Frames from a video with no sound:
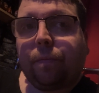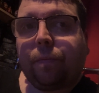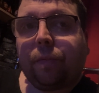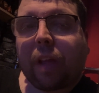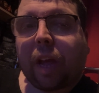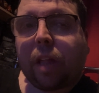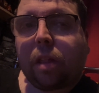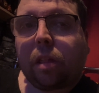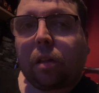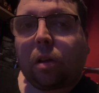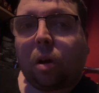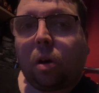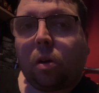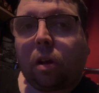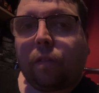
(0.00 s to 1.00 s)
as
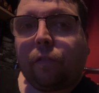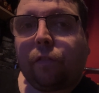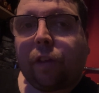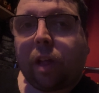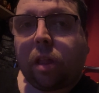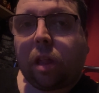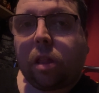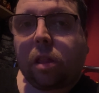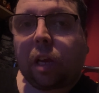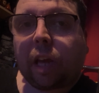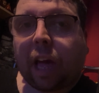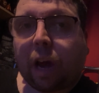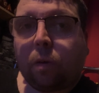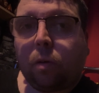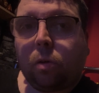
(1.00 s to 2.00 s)
Scott confesses to
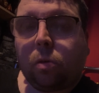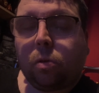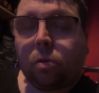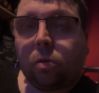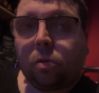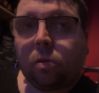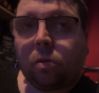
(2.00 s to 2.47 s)
Carol